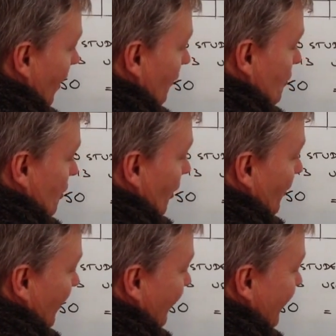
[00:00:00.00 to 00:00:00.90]
of
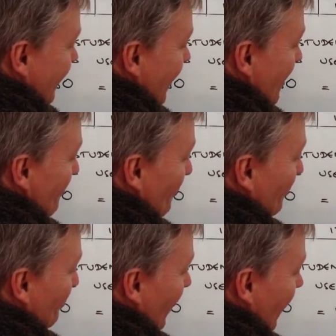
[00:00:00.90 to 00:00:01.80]
students
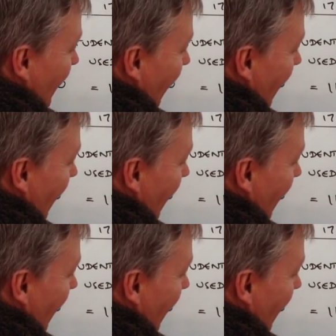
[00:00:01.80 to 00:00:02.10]
would be